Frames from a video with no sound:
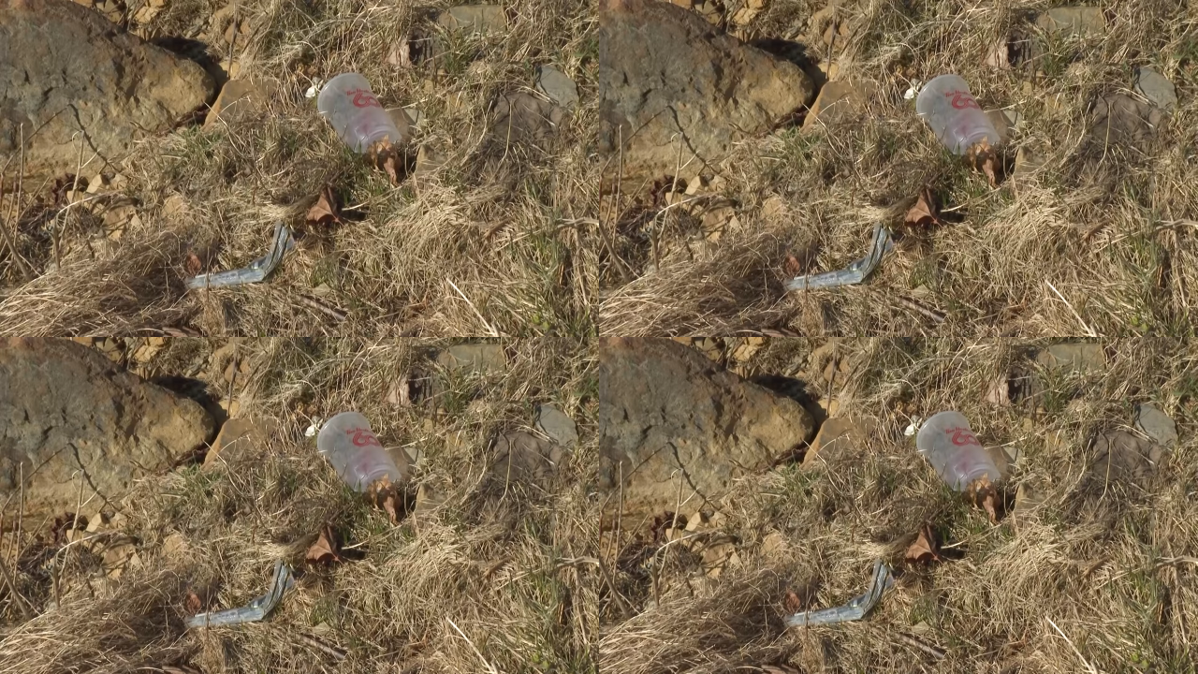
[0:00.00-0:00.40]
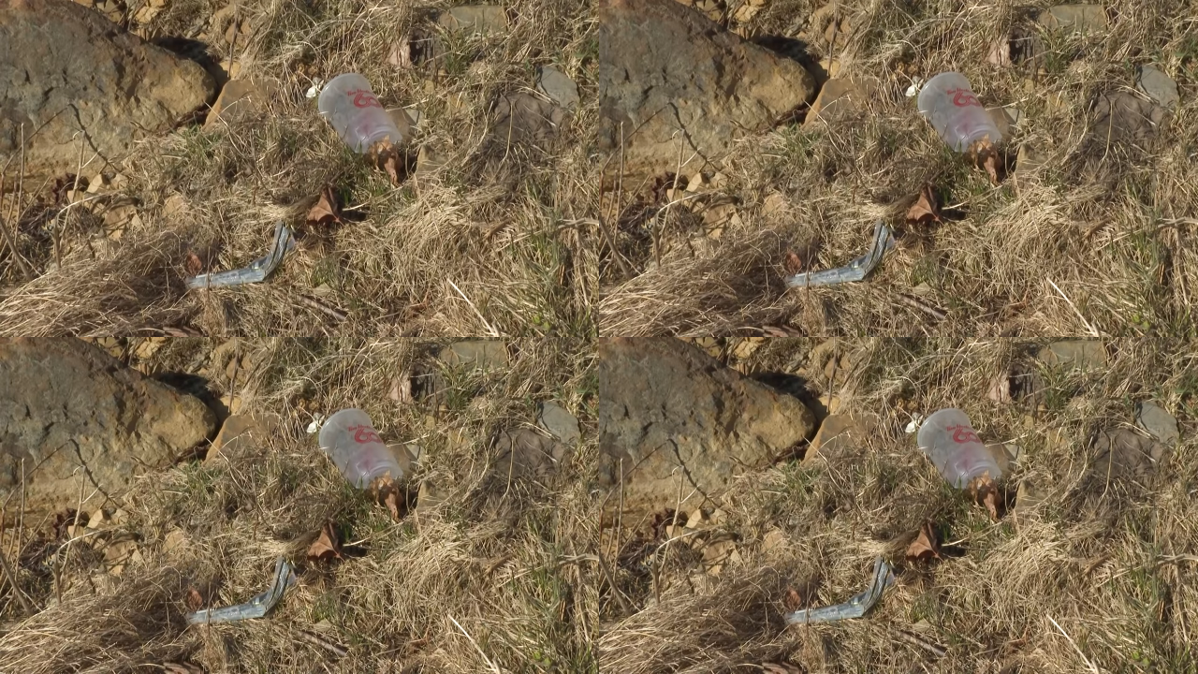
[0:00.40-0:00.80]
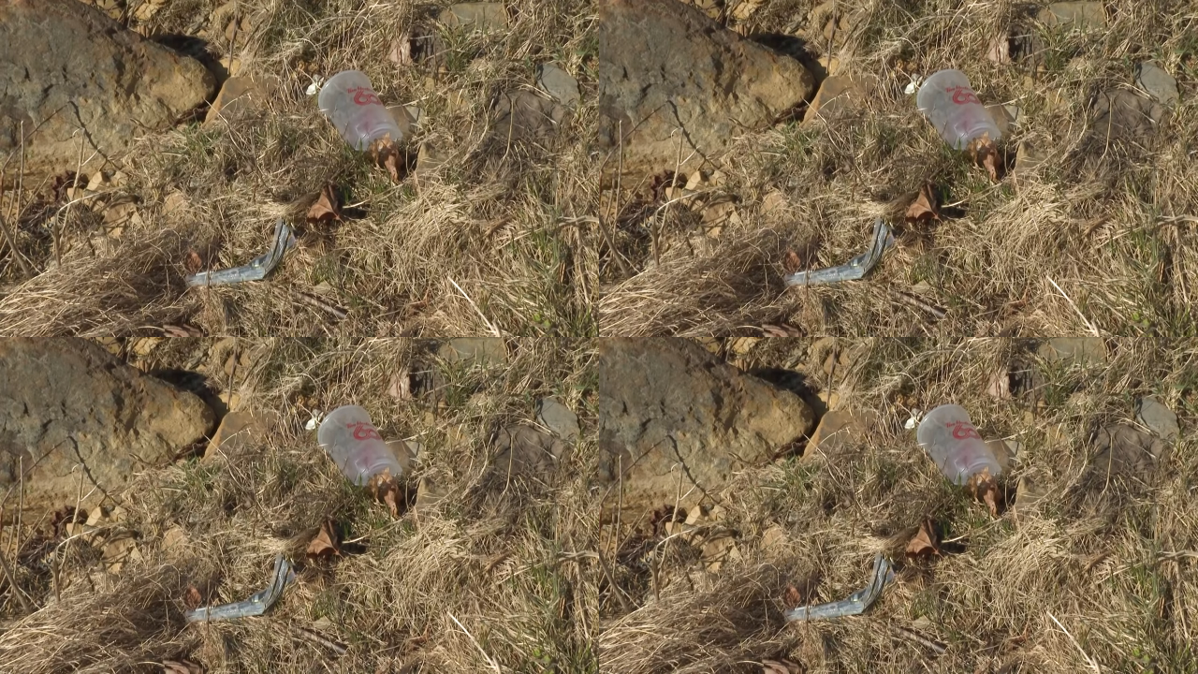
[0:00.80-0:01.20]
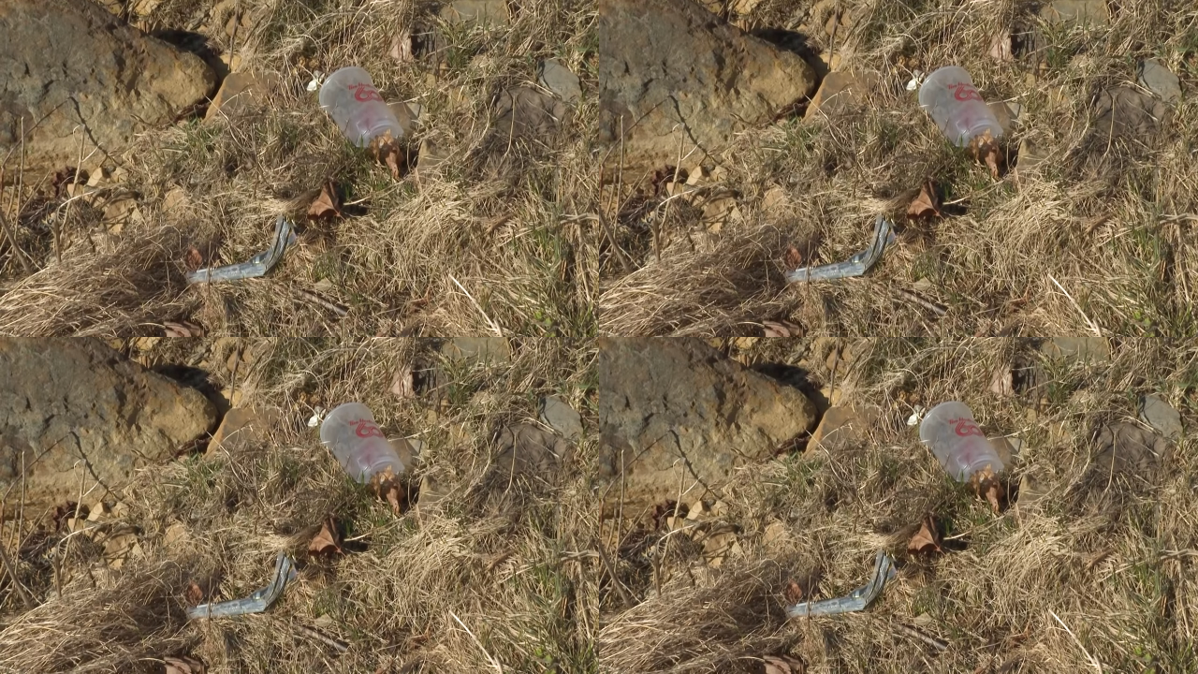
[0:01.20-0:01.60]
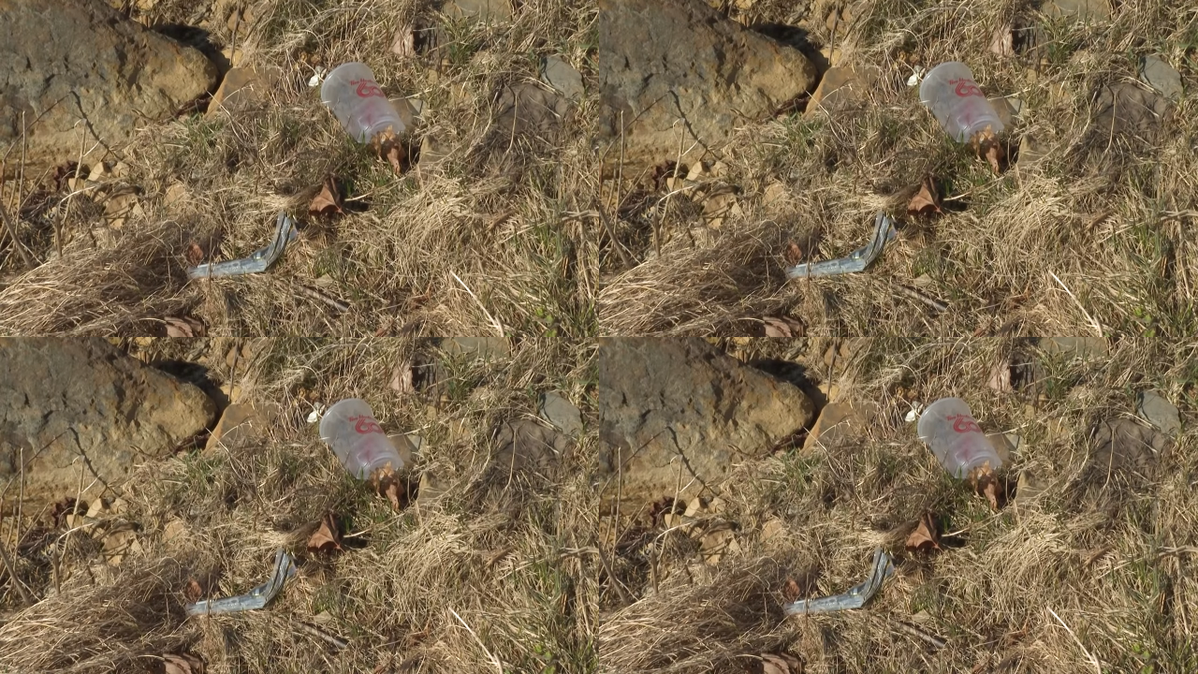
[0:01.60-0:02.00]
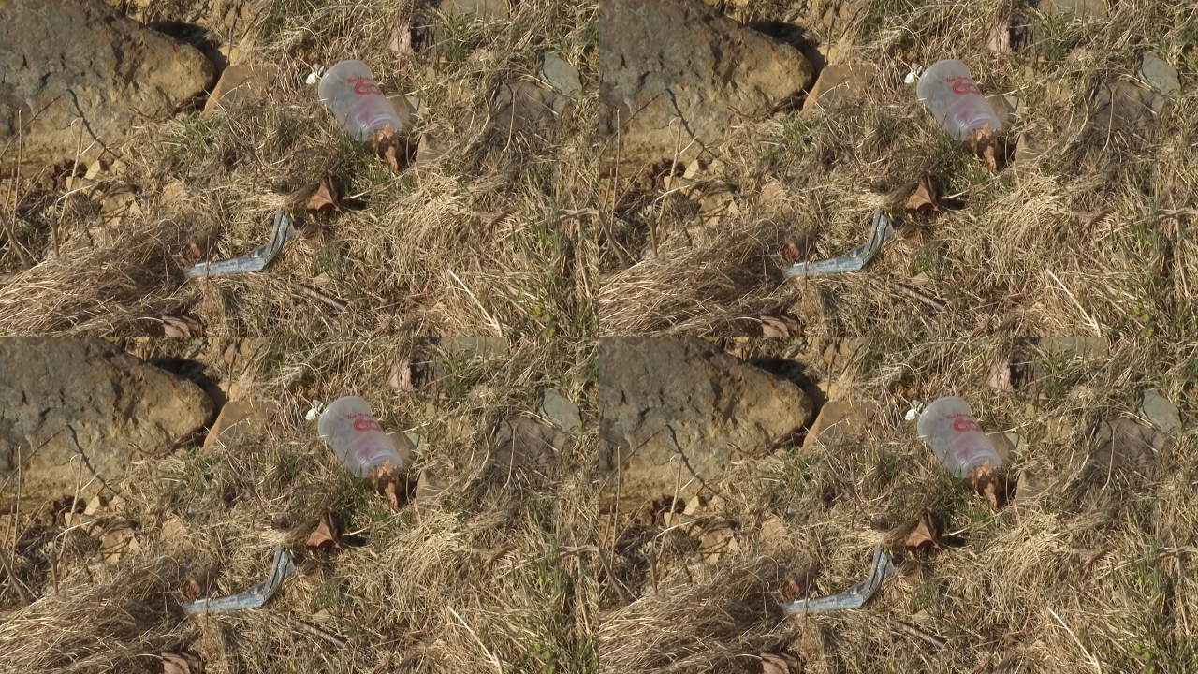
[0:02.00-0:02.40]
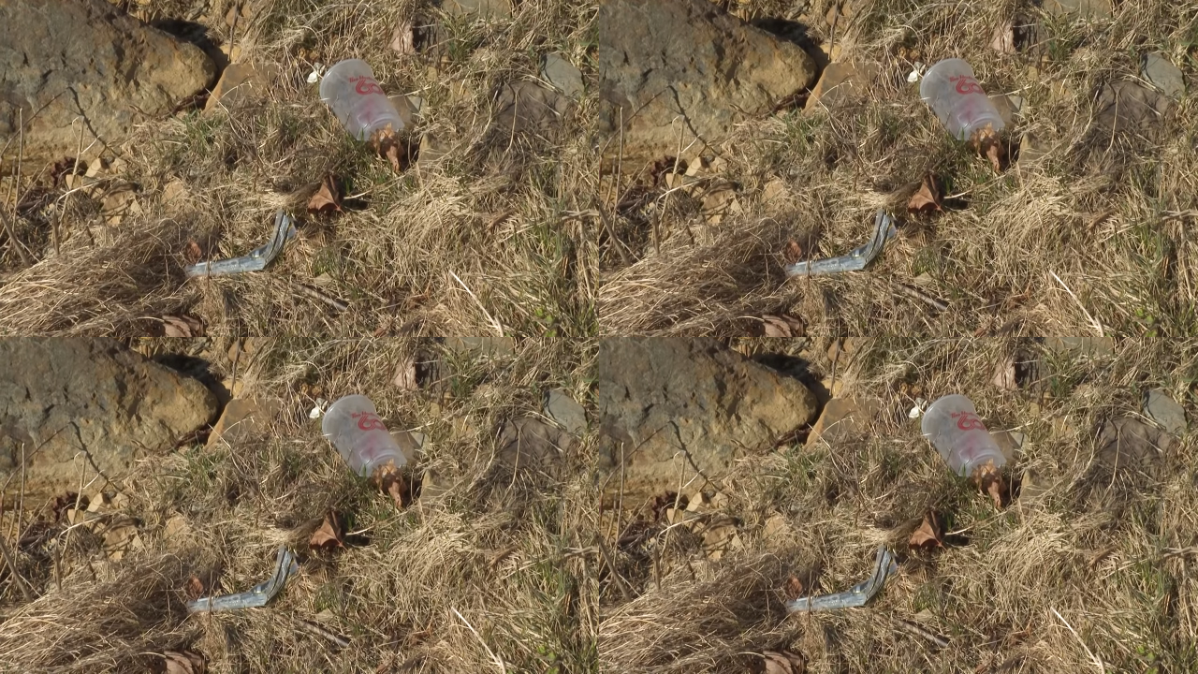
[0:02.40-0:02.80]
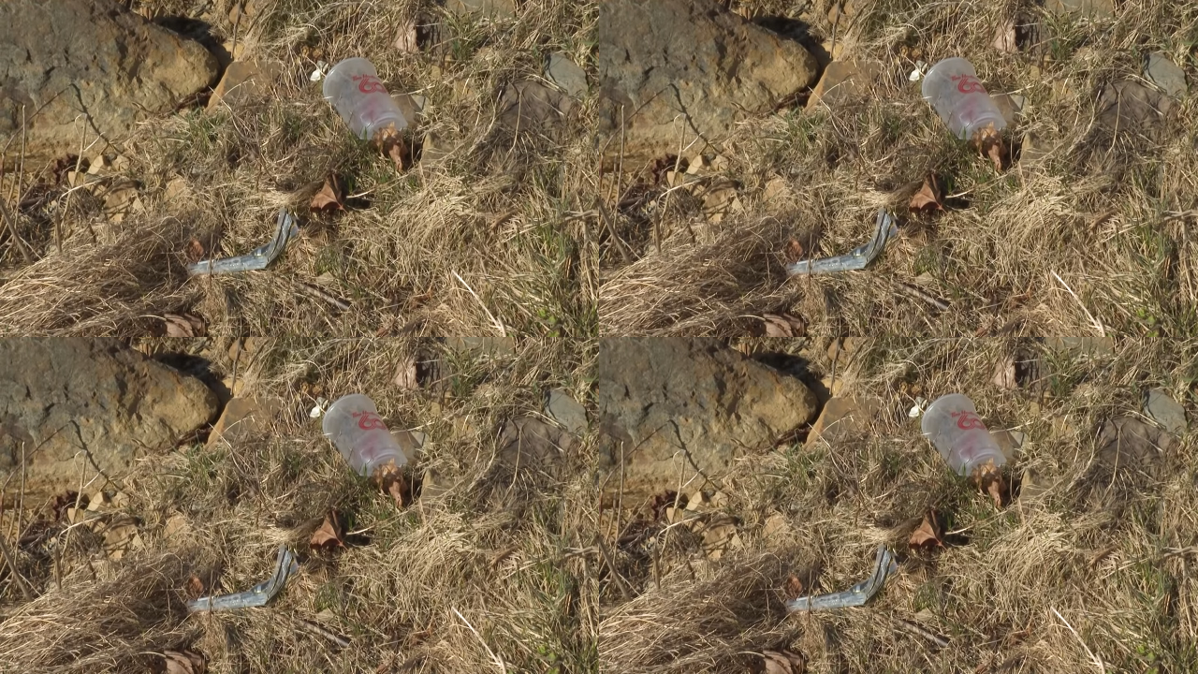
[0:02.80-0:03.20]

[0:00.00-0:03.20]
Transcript: (no speaker visible)